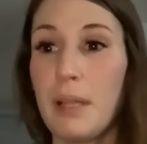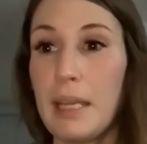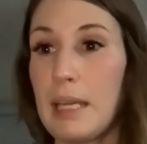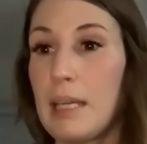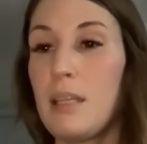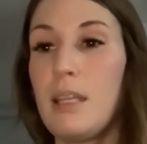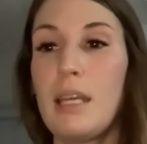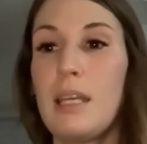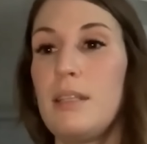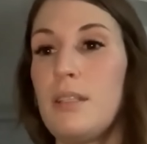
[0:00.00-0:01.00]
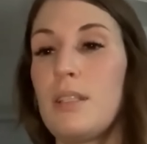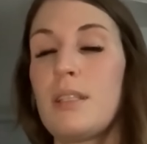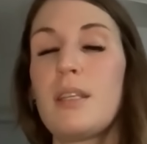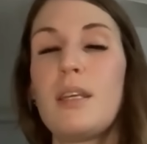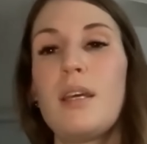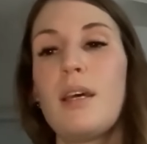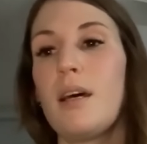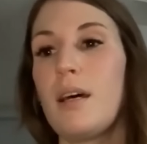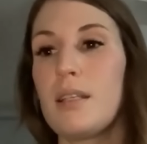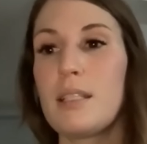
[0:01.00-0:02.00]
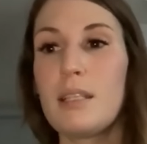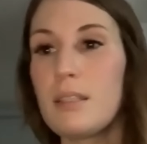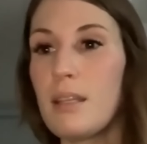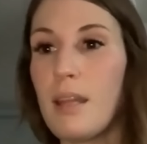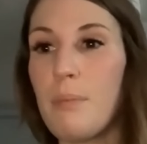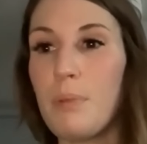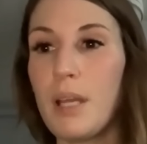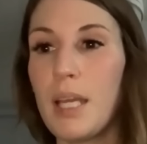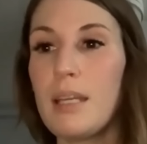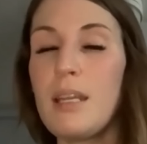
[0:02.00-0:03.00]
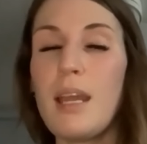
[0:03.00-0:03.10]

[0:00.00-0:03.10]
plan and uh, stick to that plan.